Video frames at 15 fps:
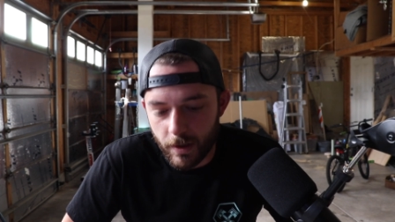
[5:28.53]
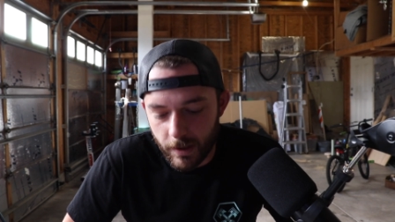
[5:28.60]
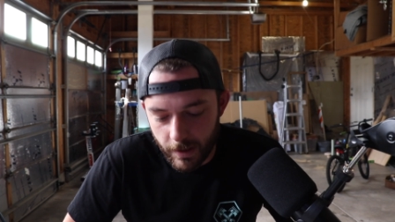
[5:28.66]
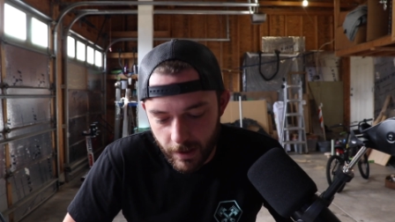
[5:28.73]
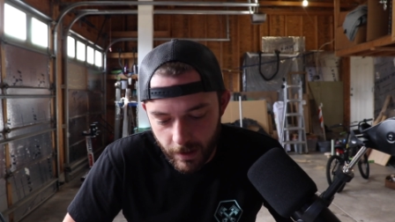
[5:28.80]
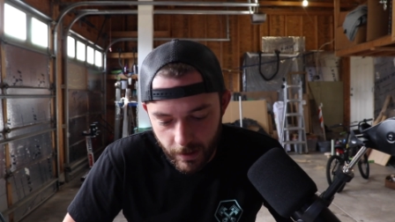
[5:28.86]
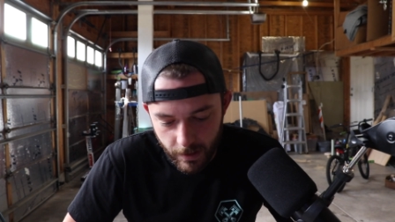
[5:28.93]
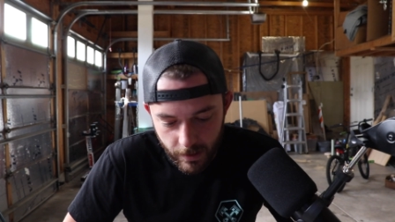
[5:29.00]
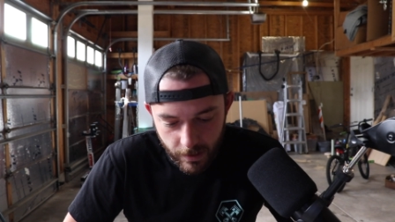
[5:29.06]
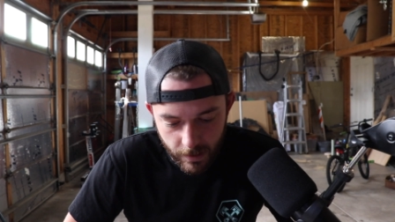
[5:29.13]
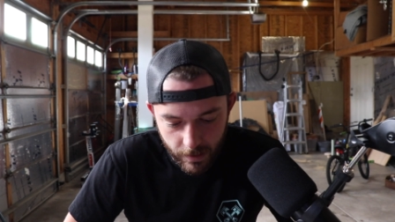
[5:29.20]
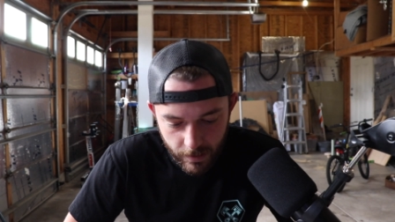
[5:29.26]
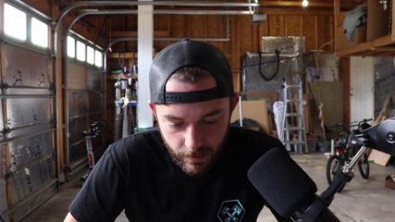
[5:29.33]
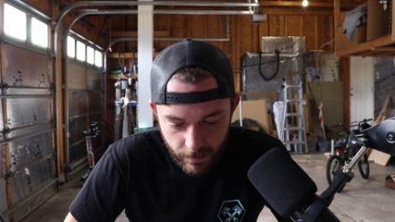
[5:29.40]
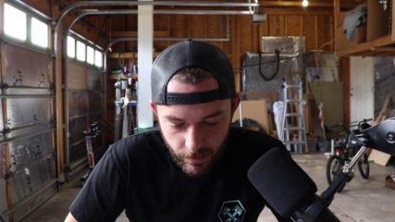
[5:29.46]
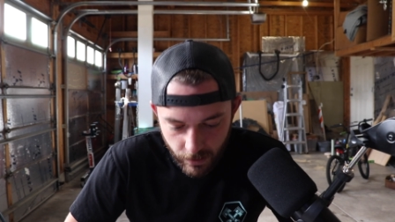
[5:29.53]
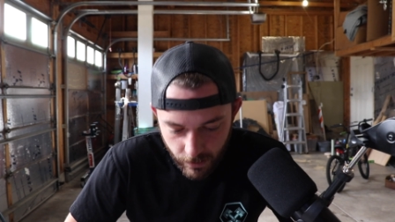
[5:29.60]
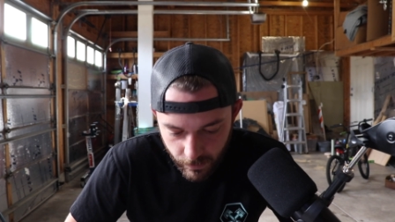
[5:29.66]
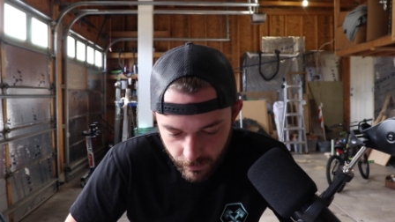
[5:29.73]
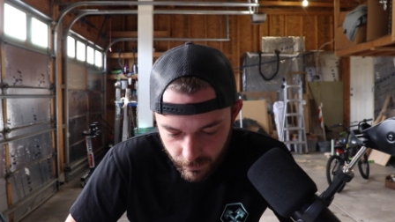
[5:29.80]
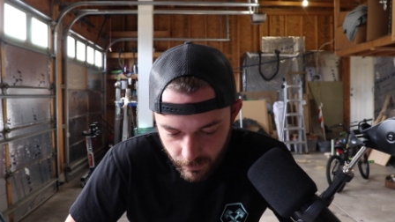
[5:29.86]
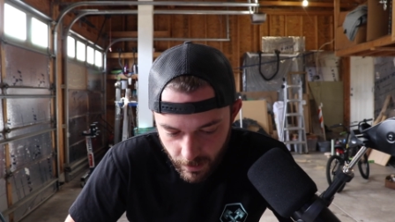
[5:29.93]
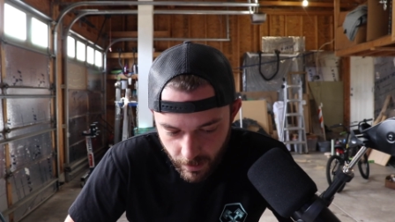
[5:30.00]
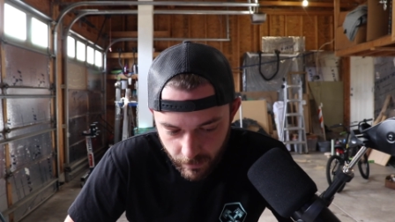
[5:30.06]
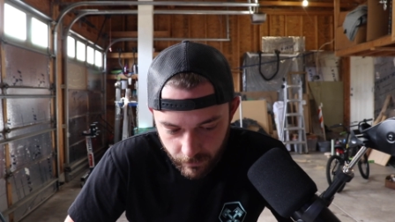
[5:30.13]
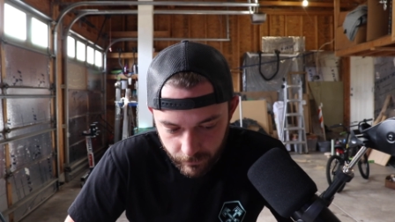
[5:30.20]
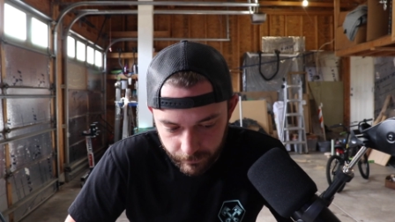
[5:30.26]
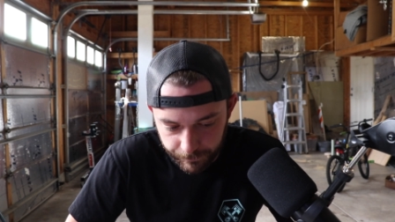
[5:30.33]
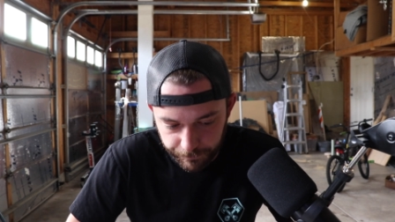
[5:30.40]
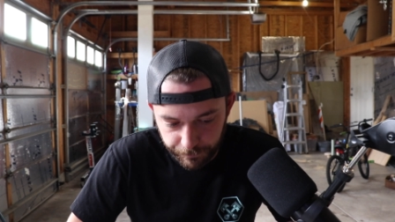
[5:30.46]
And yeah,
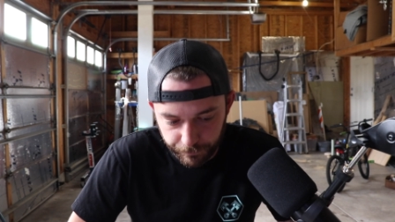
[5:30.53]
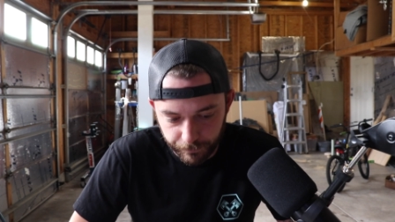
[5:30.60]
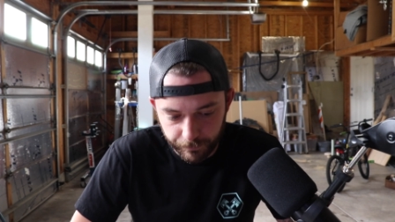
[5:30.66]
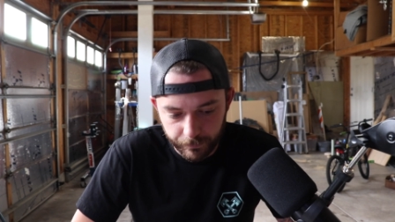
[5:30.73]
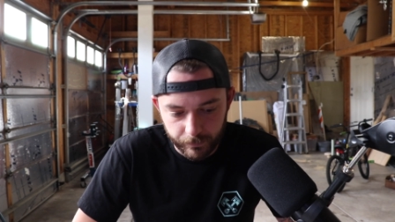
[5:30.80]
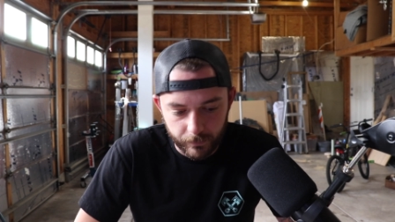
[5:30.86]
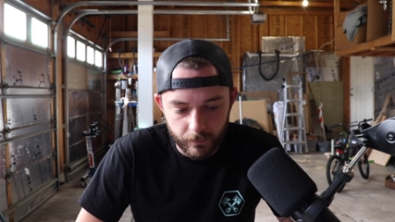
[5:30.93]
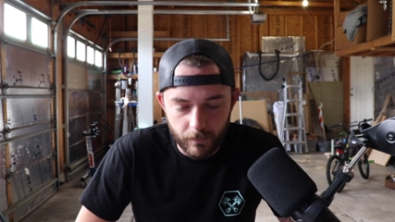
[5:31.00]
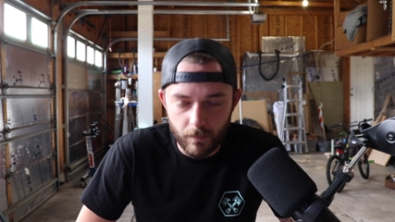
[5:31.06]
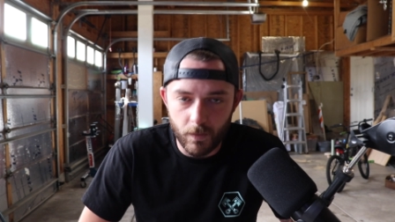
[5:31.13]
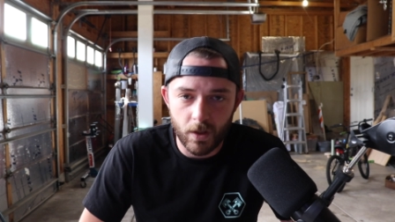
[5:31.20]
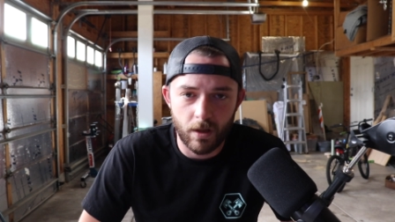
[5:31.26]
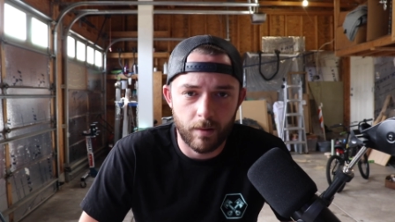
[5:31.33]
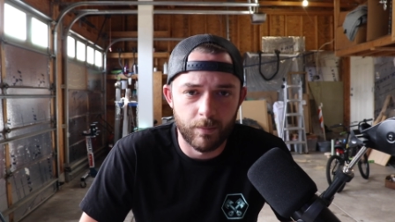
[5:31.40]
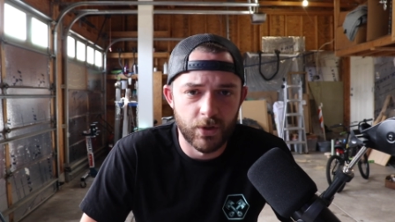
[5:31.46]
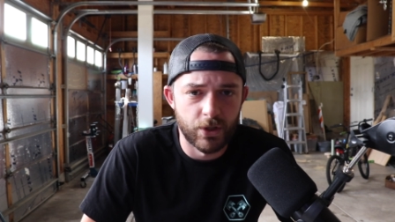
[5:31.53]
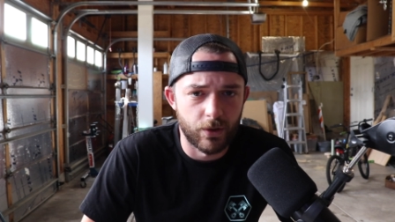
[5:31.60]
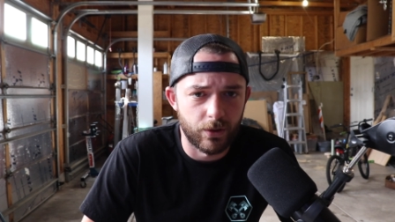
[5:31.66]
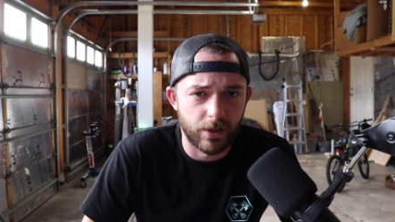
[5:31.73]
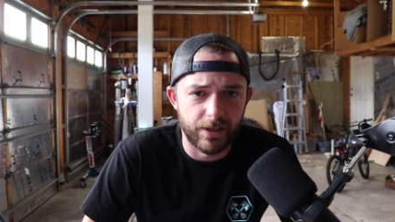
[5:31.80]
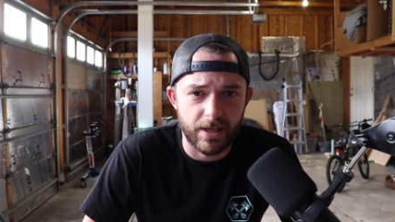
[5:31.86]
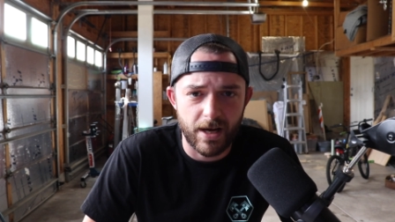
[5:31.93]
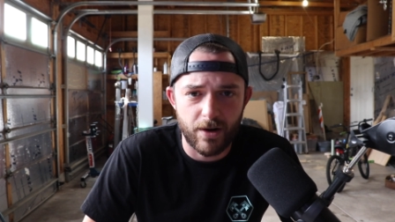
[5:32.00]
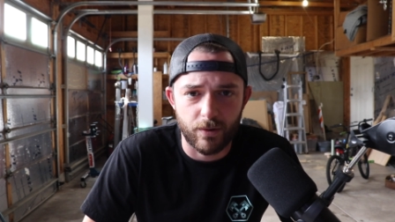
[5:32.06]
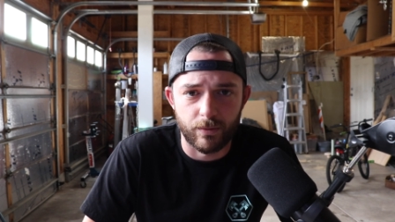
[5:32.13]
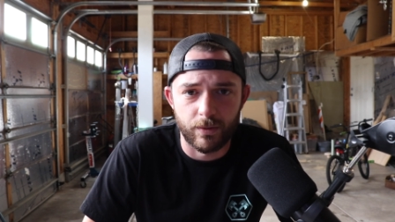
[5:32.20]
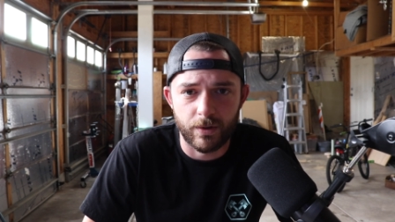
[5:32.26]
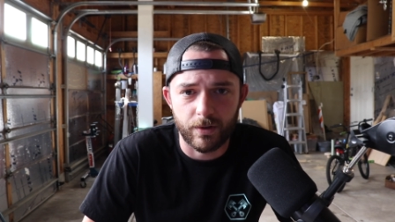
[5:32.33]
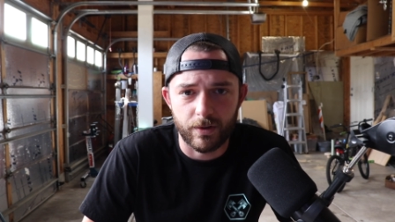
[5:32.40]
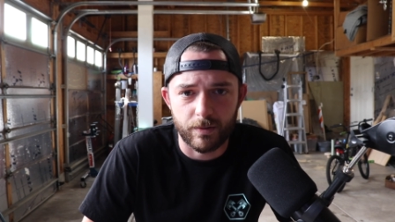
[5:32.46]
I'm gonna go lay
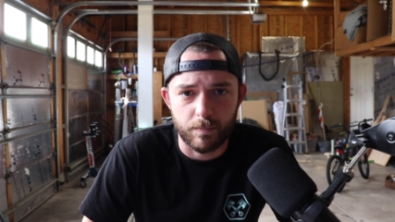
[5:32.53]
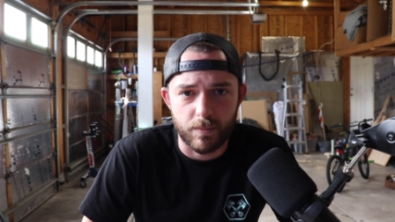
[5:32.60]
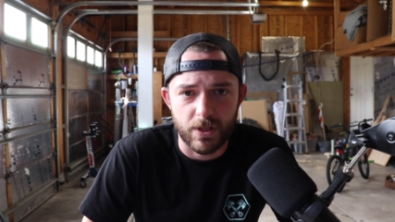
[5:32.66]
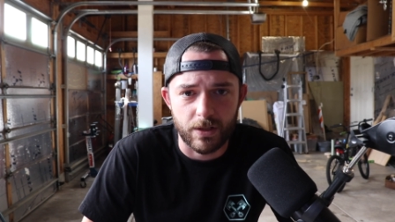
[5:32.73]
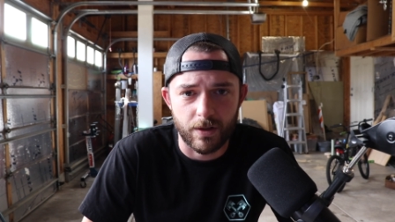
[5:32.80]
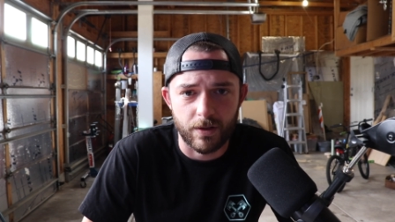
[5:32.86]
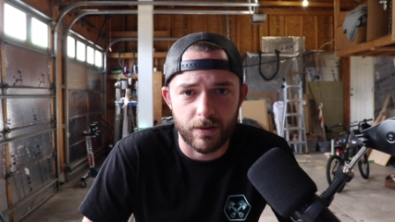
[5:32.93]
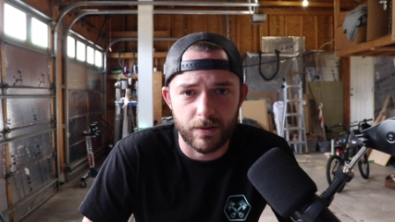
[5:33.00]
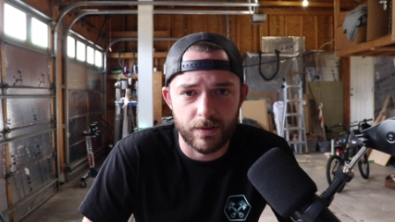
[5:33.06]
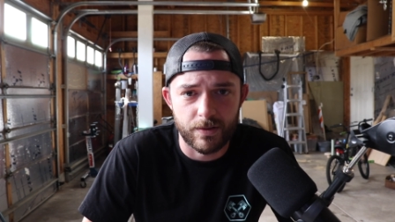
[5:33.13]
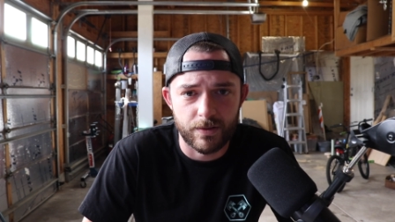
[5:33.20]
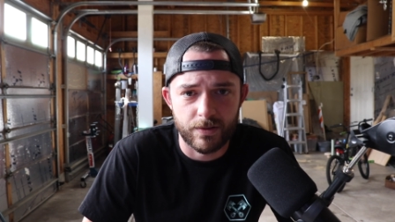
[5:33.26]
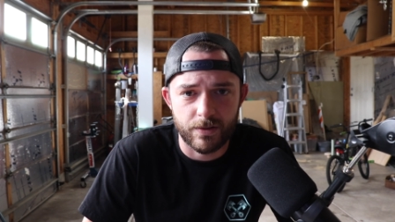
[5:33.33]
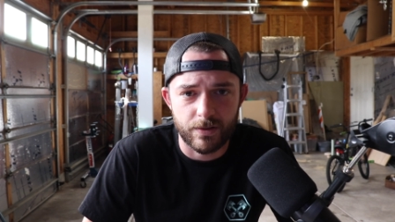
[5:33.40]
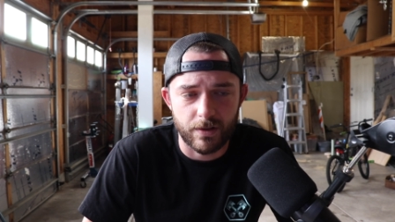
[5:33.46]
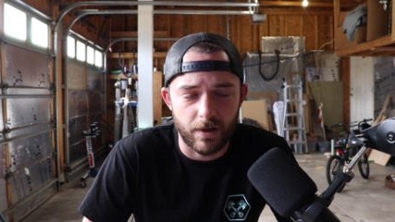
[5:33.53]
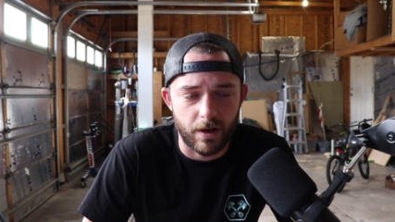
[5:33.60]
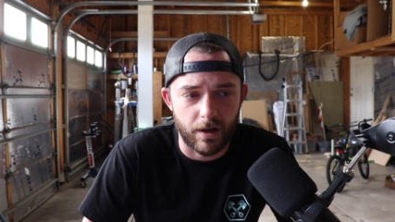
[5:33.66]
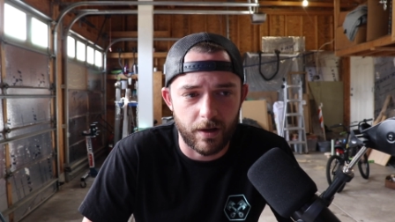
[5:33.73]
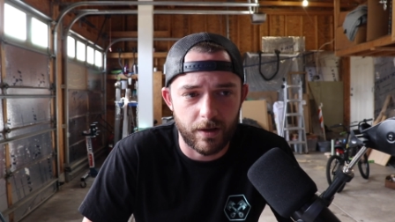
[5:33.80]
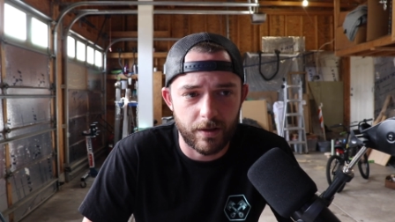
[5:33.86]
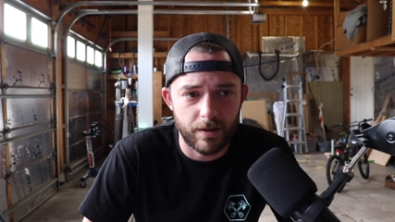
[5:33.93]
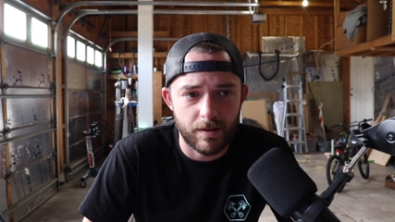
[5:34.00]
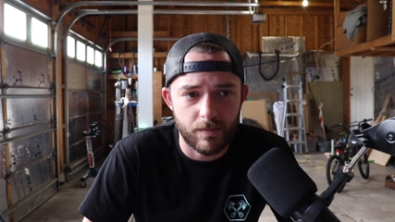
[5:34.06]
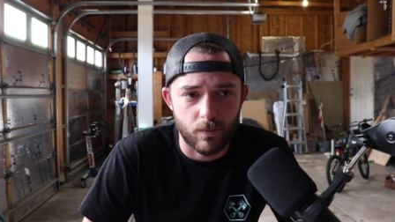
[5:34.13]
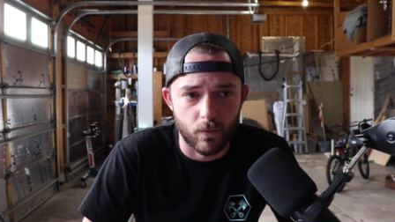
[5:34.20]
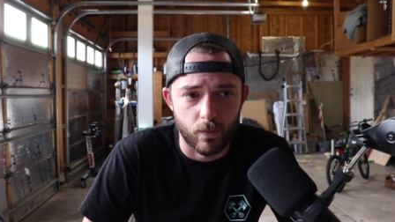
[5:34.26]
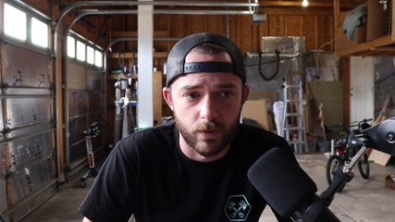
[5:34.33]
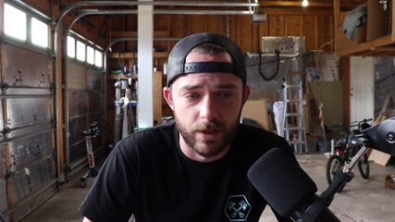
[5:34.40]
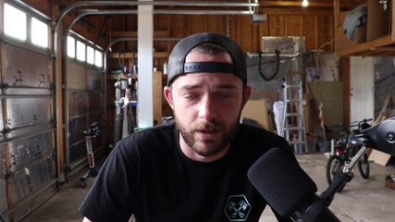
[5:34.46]
down because I
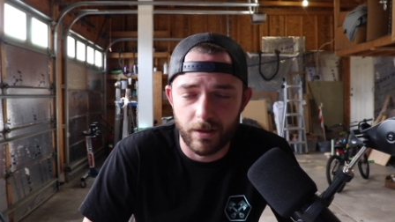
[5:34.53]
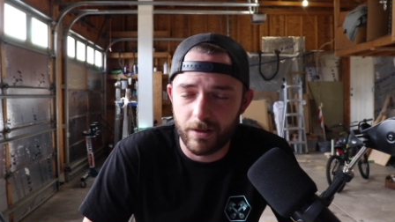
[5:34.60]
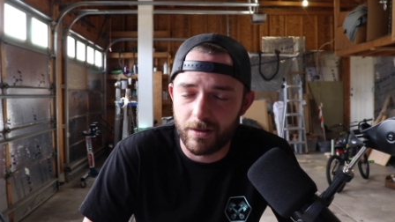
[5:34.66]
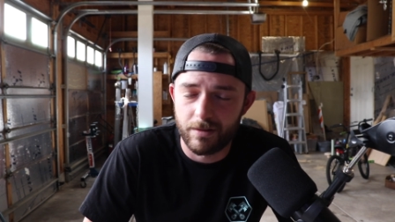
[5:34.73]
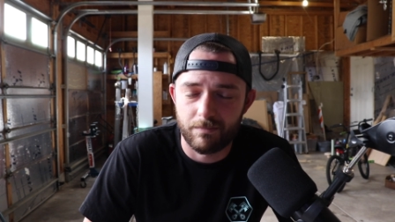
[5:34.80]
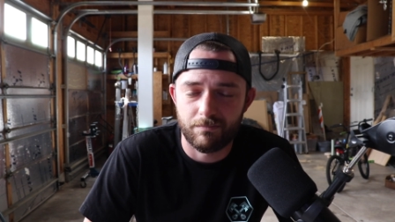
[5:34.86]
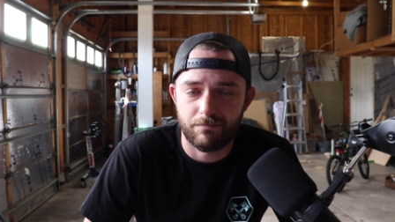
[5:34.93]
really